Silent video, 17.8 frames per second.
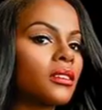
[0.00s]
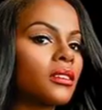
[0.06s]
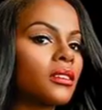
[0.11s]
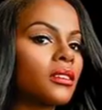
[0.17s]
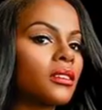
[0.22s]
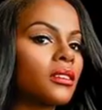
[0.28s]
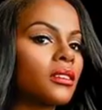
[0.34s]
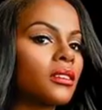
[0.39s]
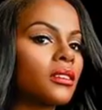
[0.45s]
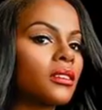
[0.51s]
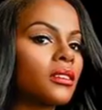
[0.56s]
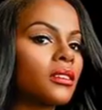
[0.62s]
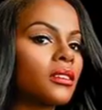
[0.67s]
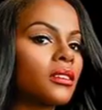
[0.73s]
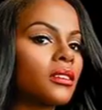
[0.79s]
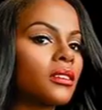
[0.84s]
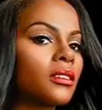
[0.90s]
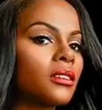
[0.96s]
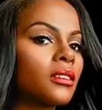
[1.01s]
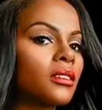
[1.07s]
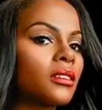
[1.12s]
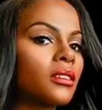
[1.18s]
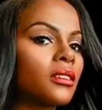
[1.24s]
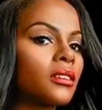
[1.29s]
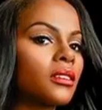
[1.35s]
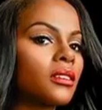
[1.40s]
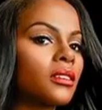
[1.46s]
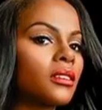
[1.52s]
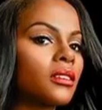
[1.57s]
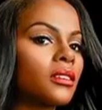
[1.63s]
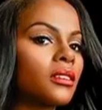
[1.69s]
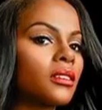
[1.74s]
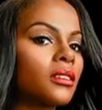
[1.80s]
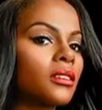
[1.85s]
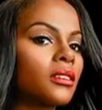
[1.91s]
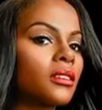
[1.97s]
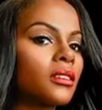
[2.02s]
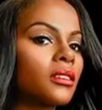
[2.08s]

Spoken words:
[no speech]